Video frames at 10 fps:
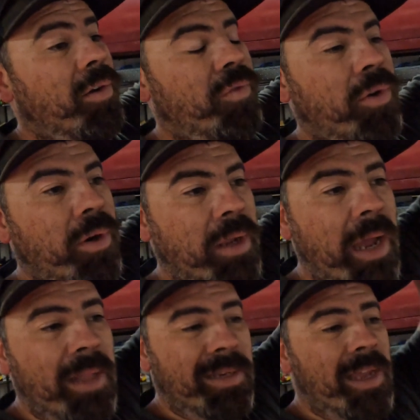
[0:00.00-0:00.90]
I've got a
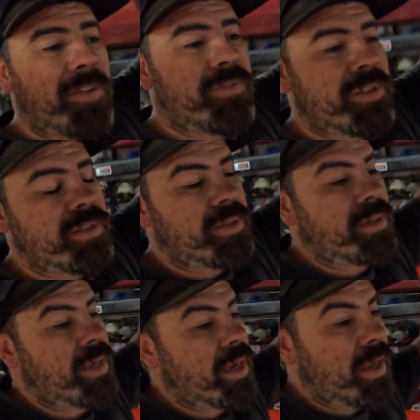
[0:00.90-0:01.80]
Harley
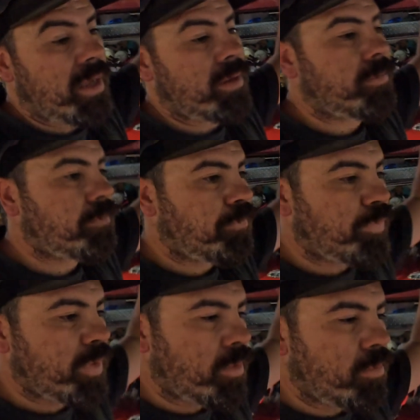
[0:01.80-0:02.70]
Davidson
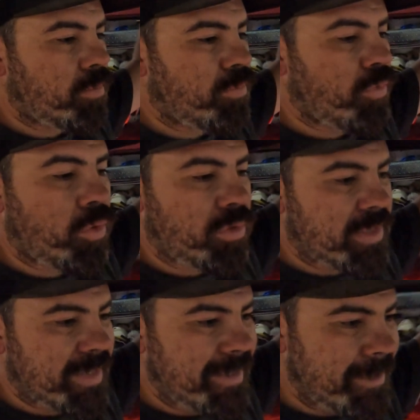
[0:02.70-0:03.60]
brawler
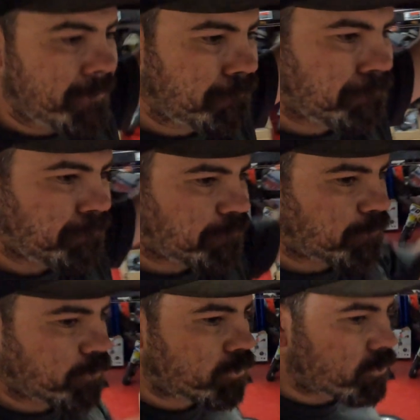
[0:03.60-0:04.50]
seat,
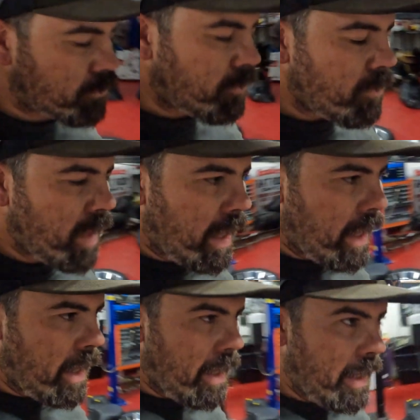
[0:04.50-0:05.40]

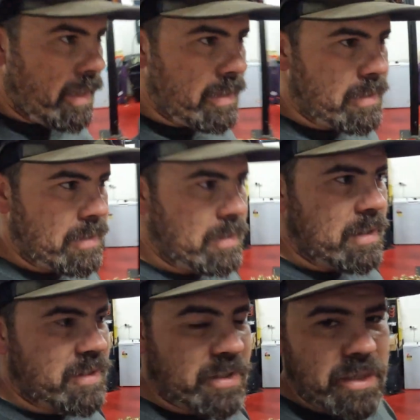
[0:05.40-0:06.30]
and
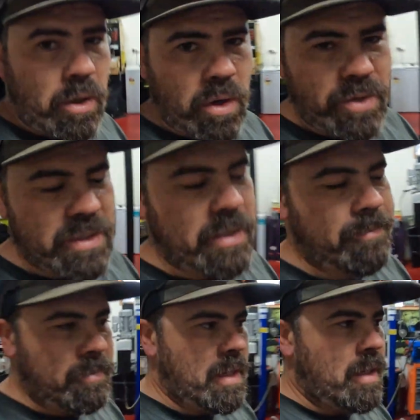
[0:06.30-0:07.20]
it's a solo
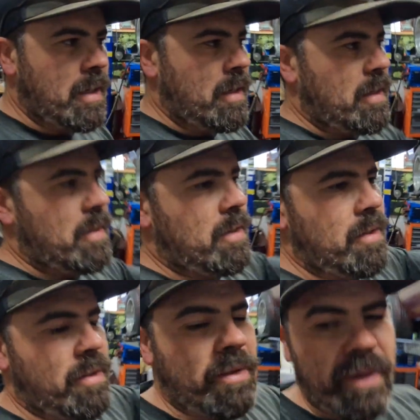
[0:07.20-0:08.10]
seat.
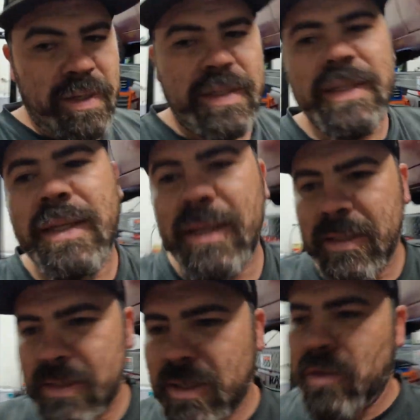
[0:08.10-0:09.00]
these
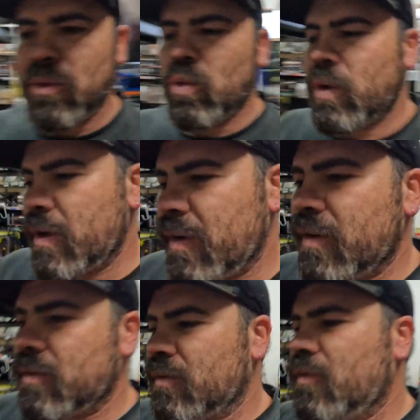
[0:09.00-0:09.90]
things look
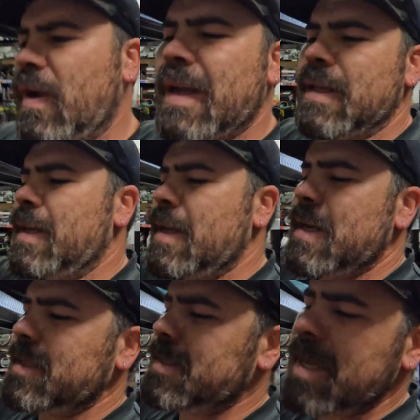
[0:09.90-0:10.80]

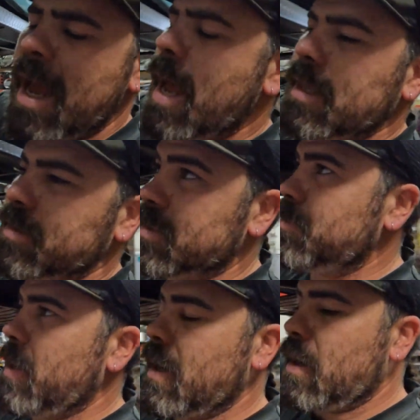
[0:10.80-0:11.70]
fucking tons
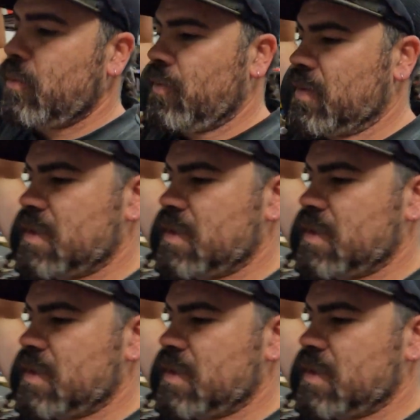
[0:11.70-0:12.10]
better with a